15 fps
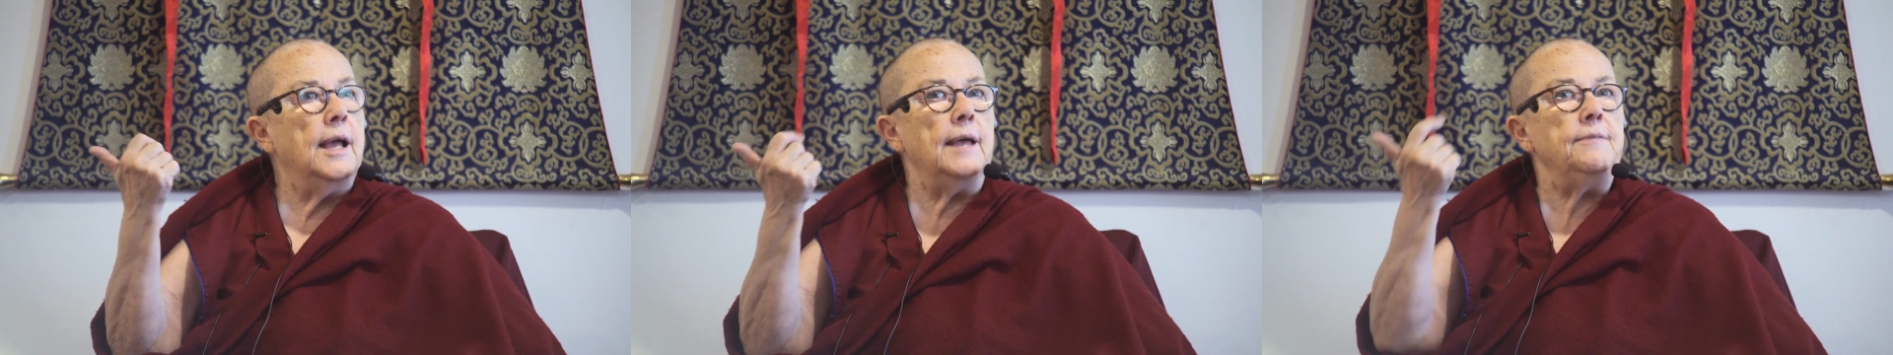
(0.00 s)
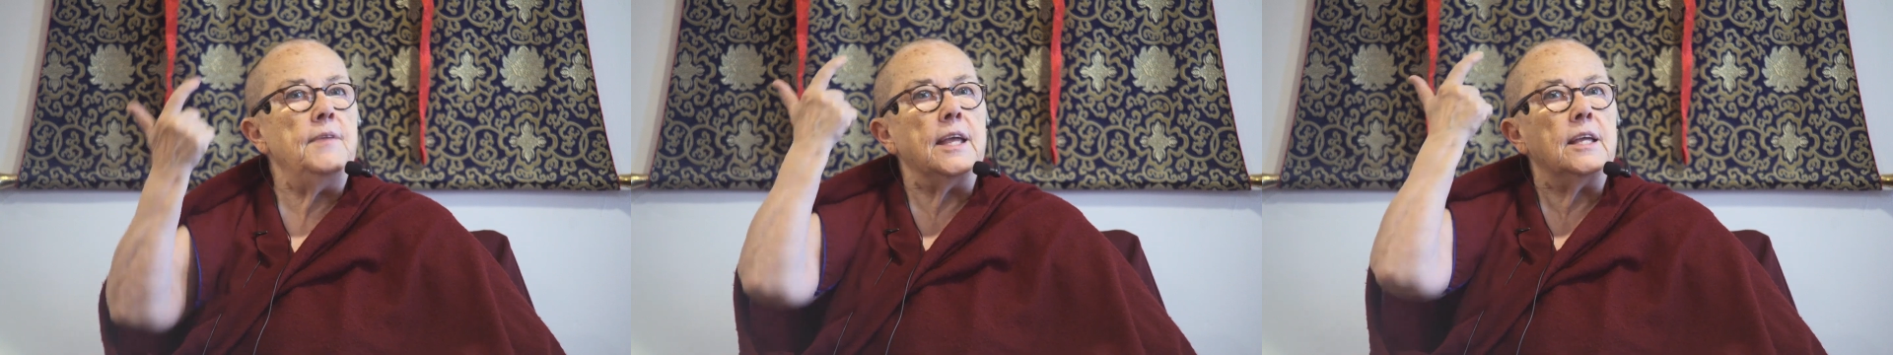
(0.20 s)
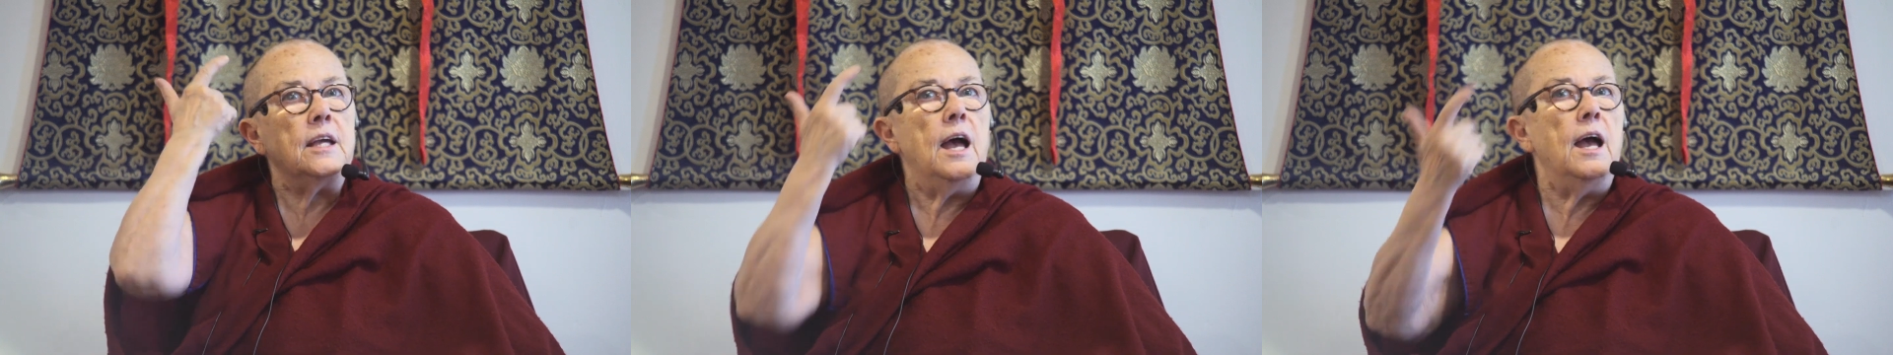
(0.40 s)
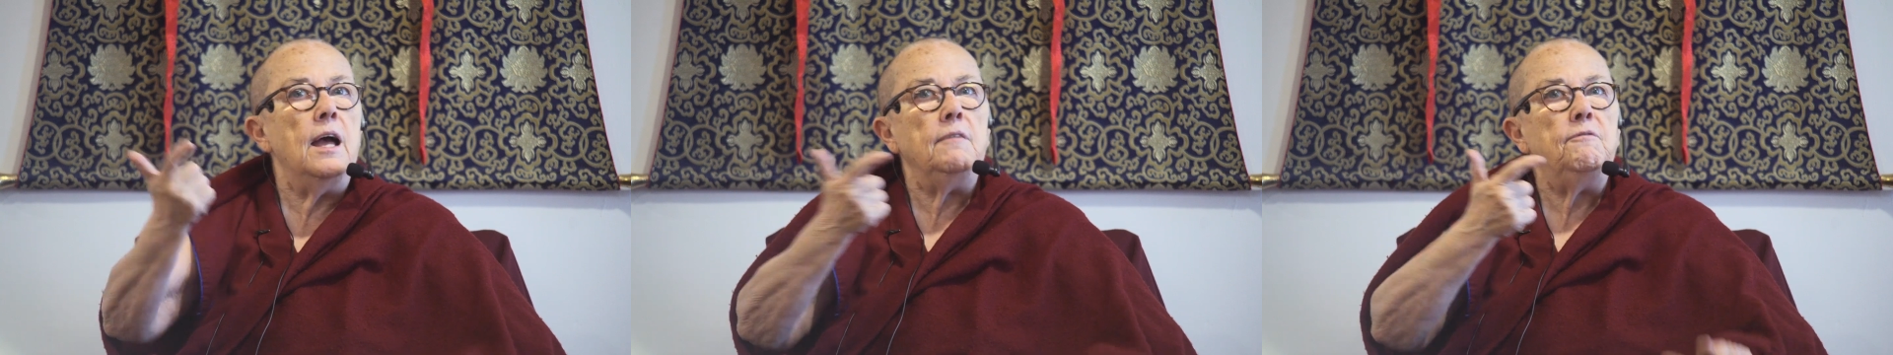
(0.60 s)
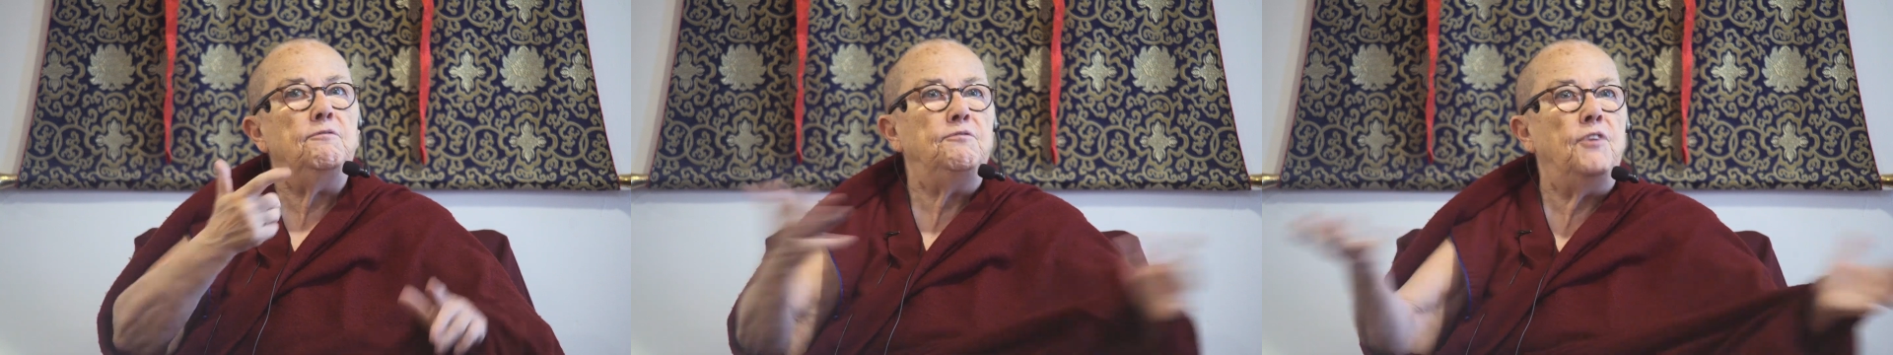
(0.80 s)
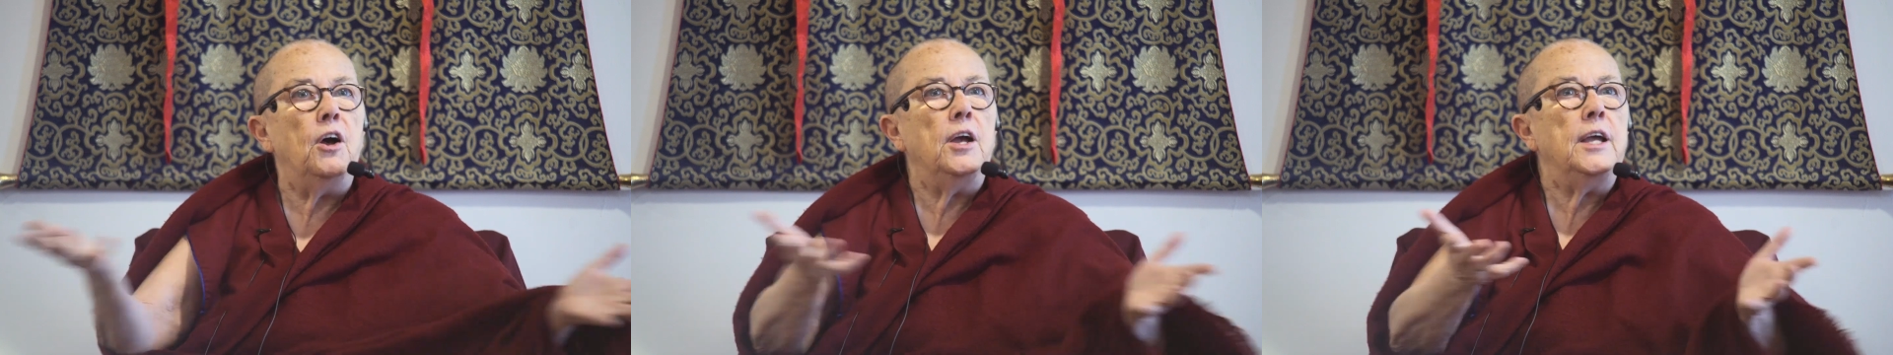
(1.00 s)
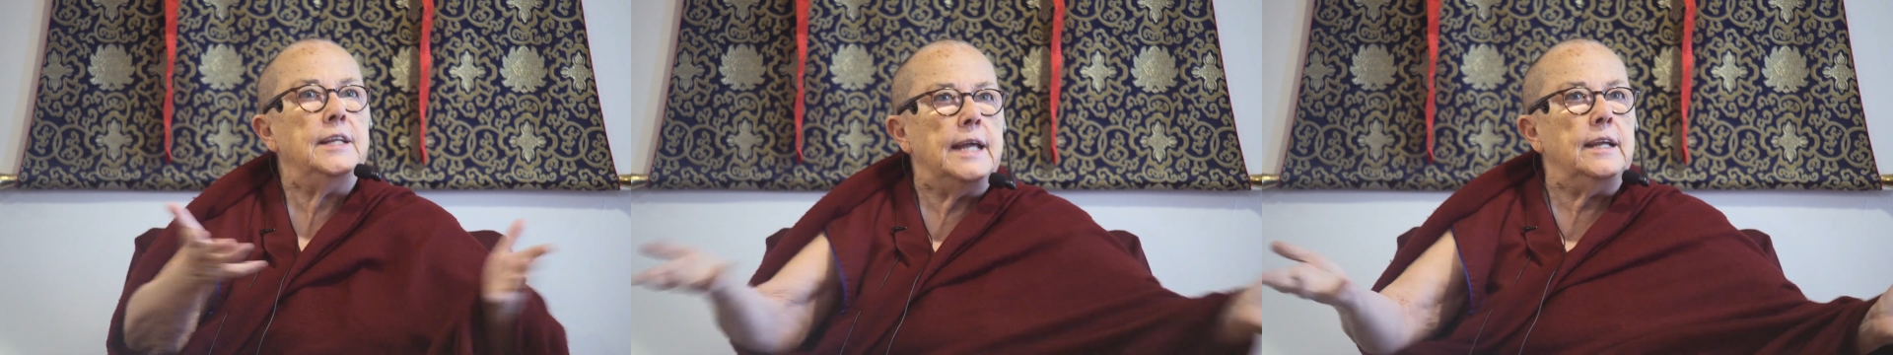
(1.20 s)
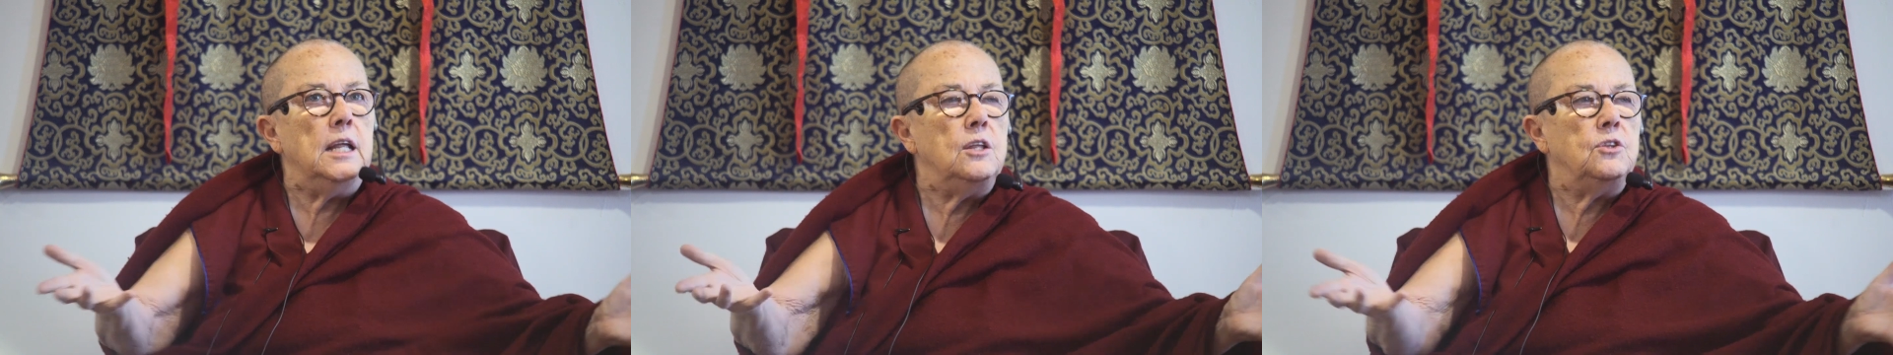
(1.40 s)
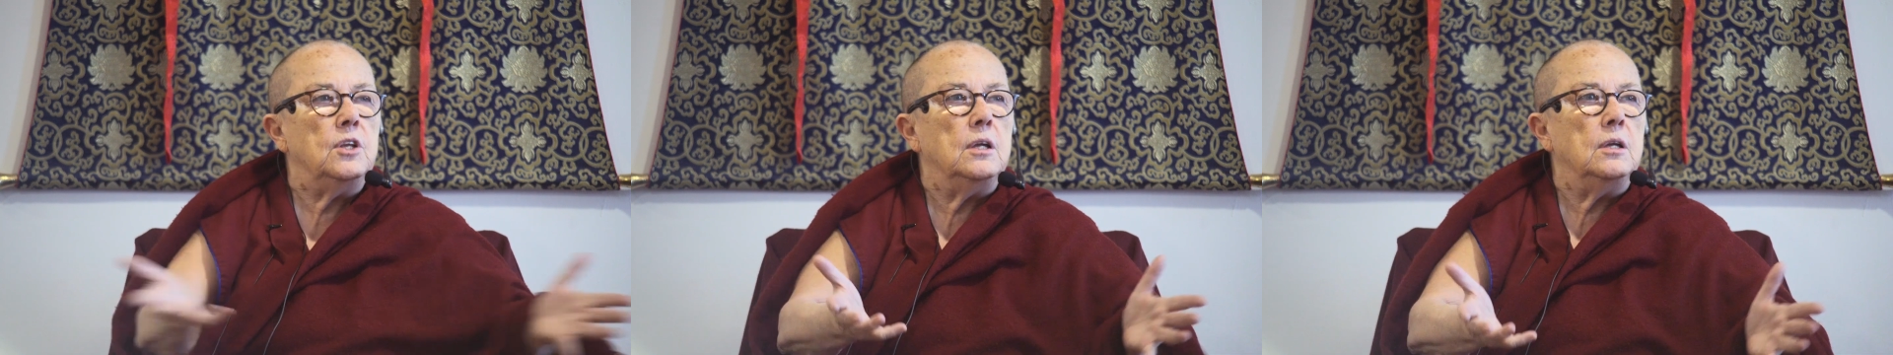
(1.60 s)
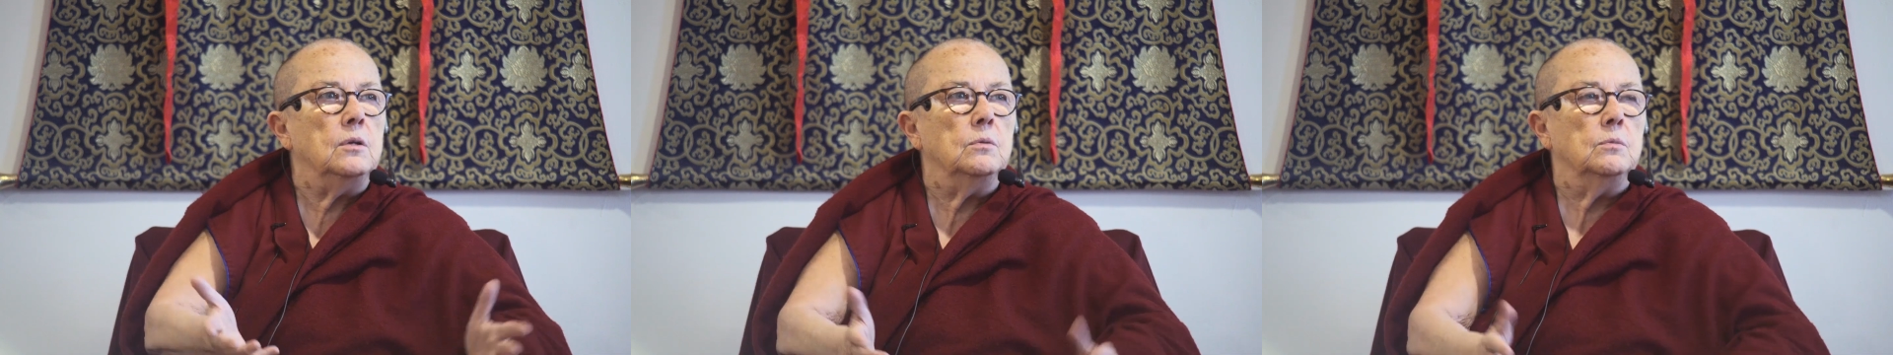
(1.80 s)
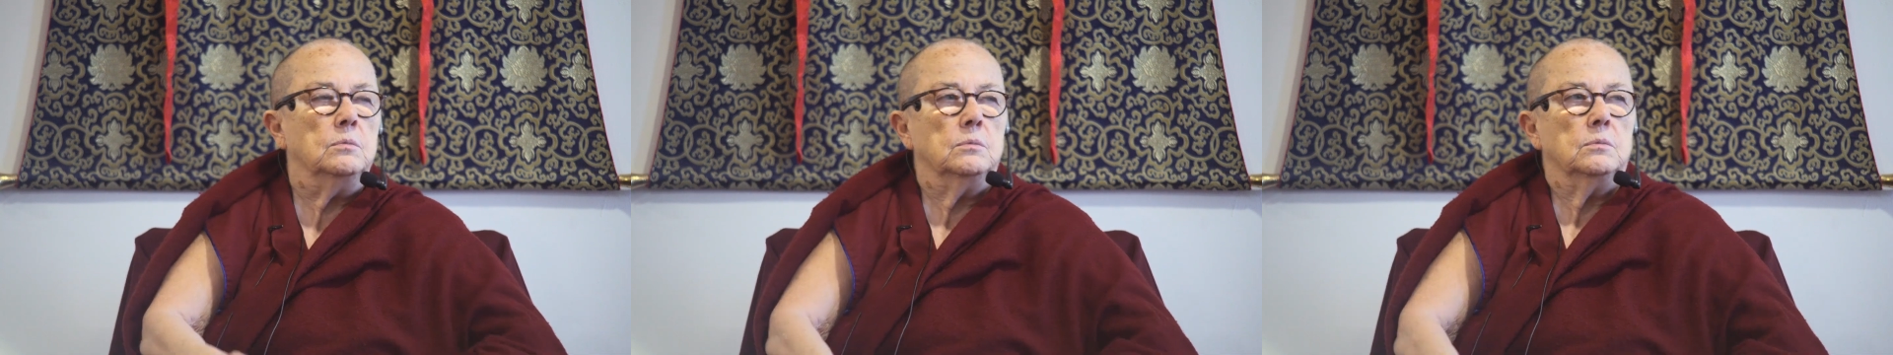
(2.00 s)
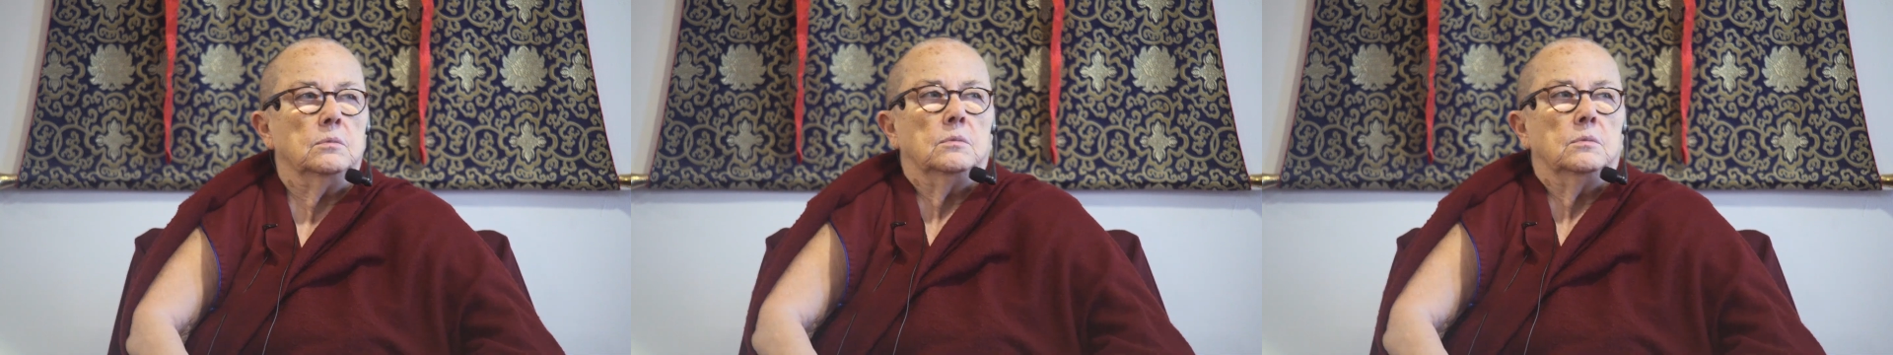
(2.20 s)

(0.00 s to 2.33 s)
And they can't find anything.